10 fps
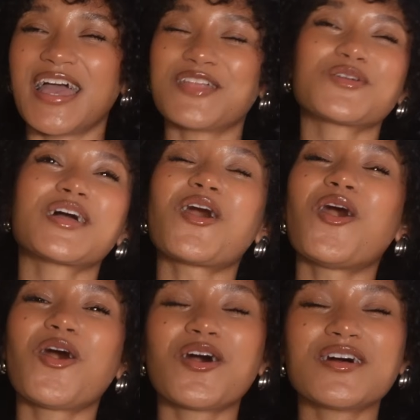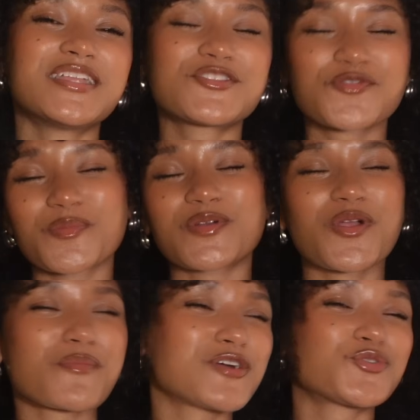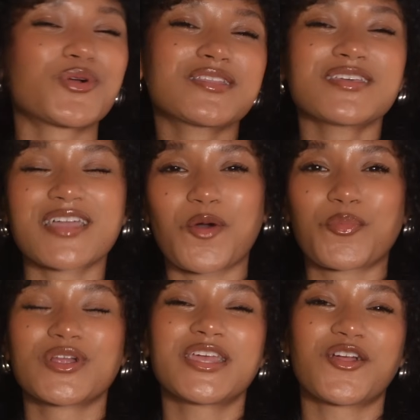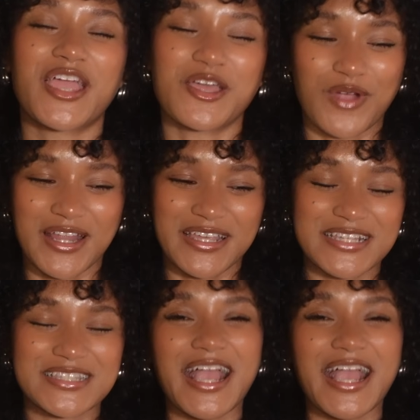and they're like, aw, it's from Grandma Jordan, look how pretty her handwriting is.